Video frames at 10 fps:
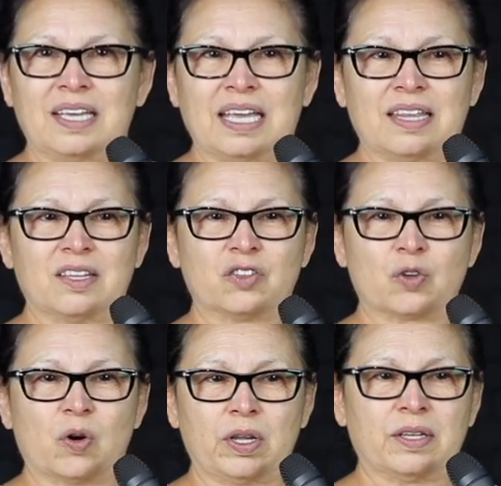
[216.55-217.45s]
And the
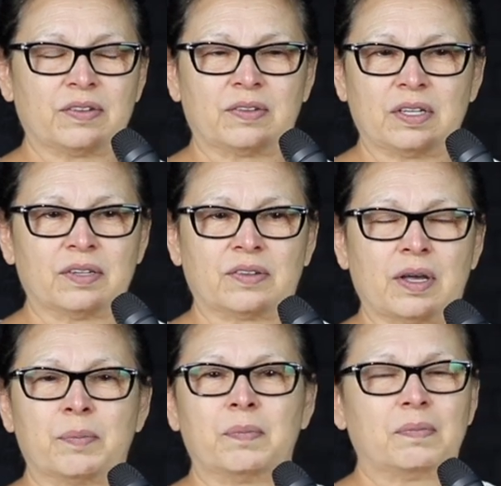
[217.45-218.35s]
joy is is
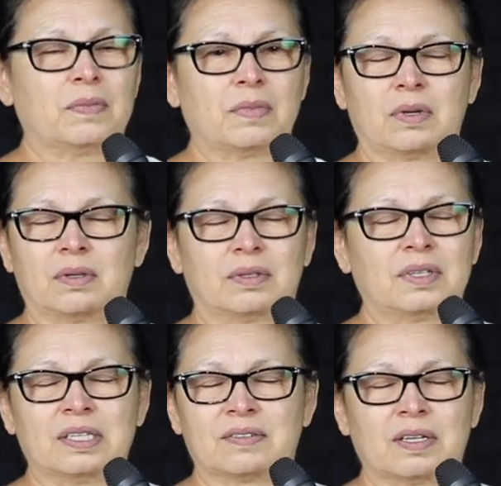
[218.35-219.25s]
un,
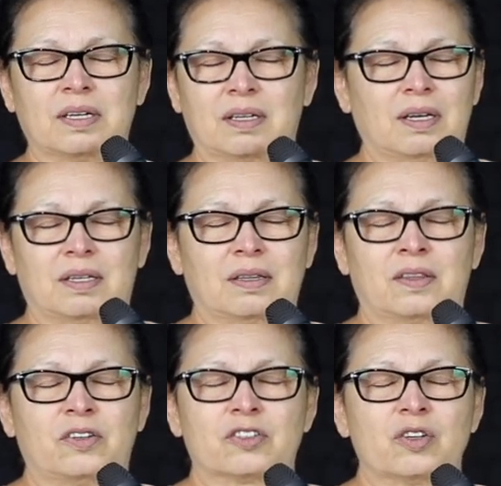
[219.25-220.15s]
it's
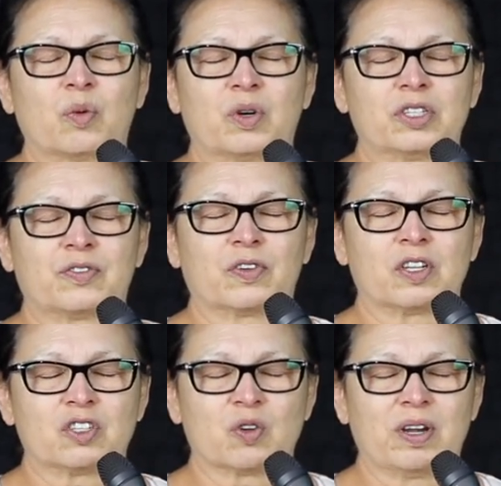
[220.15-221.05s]
there's no words for
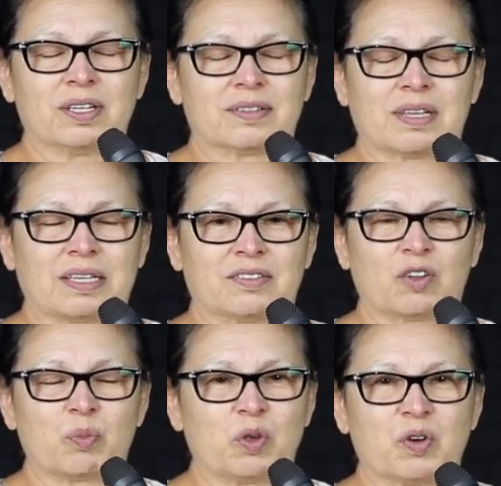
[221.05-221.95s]
the joy. It's like
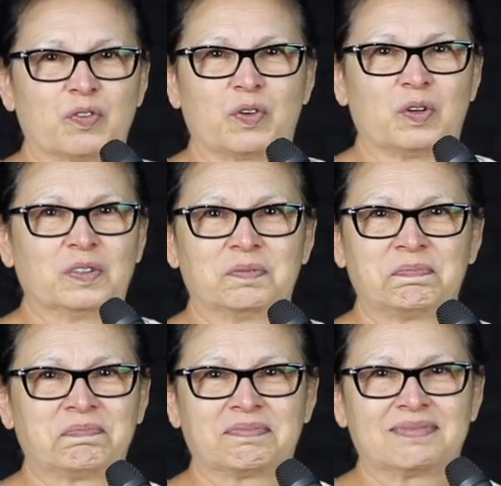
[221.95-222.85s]
so beautiful.
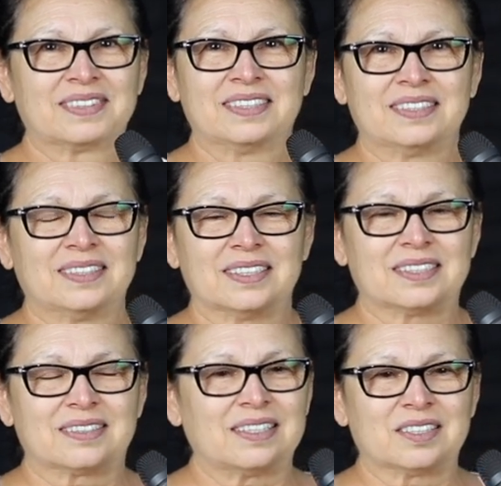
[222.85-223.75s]

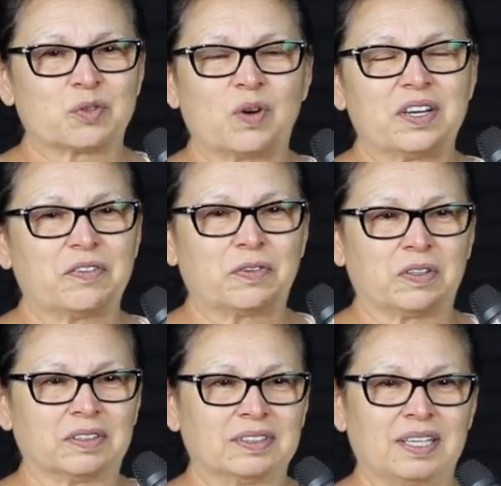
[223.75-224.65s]
It's it's
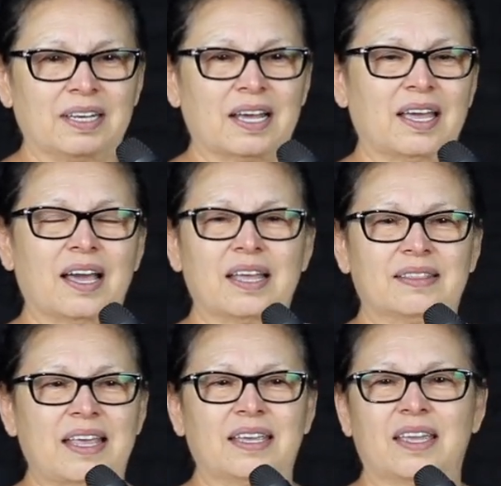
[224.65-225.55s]
wonderful. And I, I
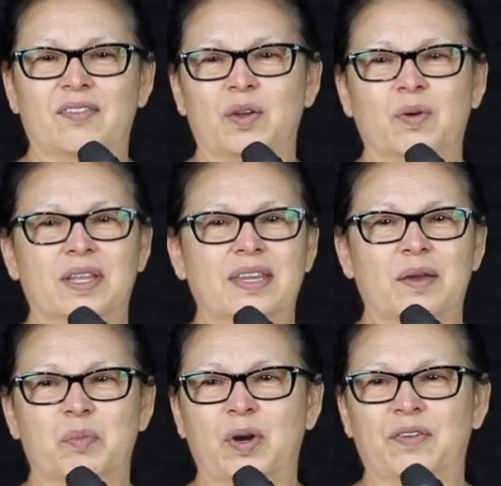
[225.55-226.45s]
thank everyone
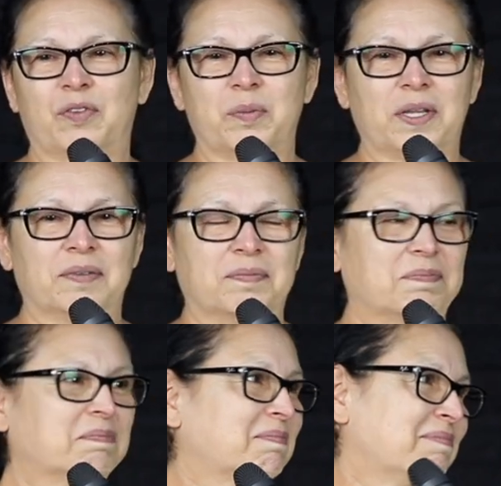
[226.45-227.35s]
that prayed for me.
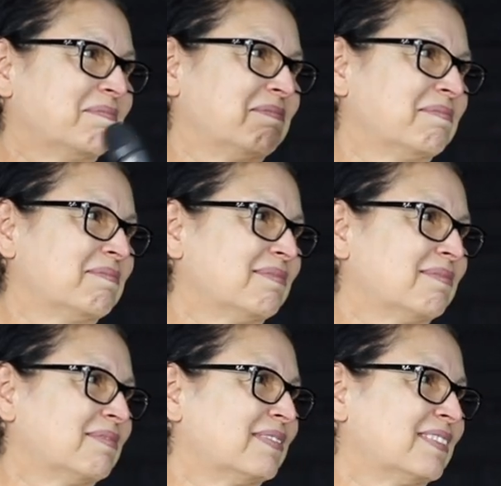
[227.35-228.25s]

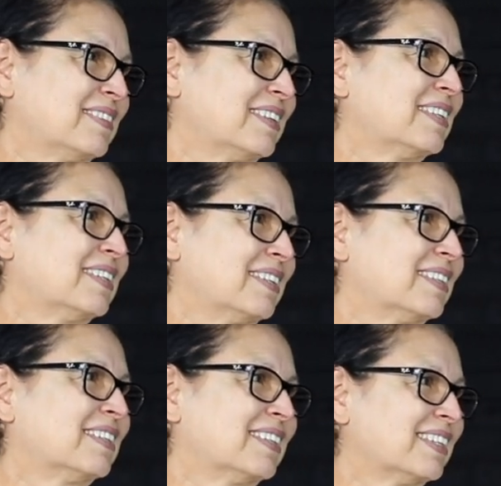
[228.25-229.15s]
Amen. Praise
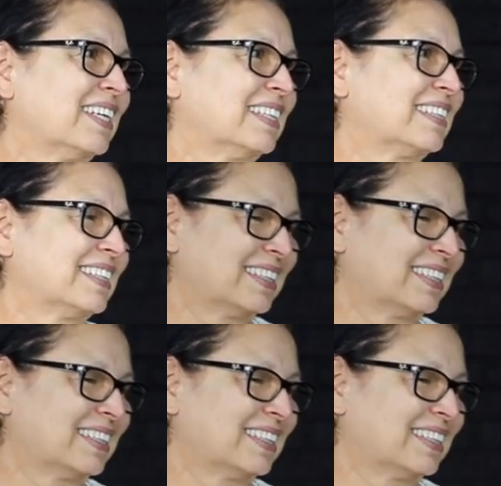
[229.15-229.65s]
Jesus. Thank you so